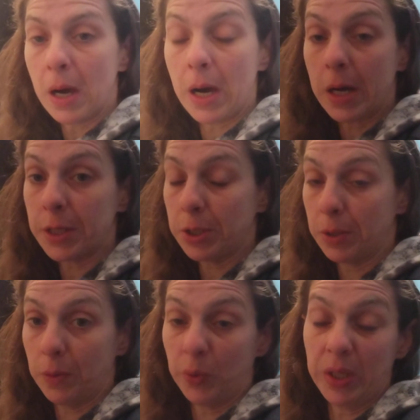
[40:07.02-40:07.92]
I
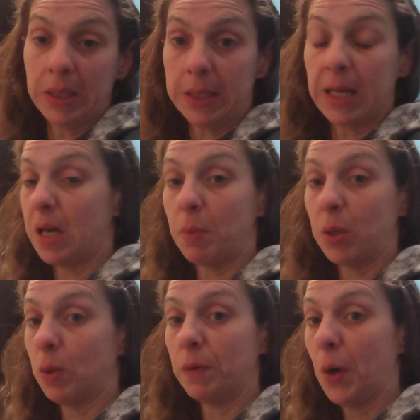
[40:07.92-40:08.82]
should have went and stayed down by
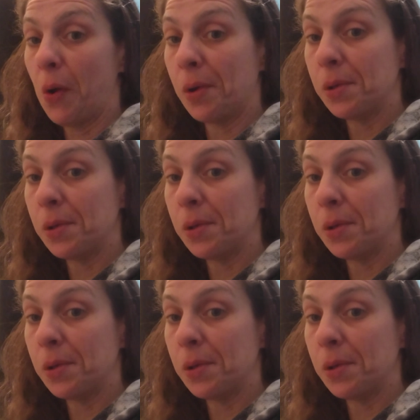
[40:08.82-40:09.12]
the river.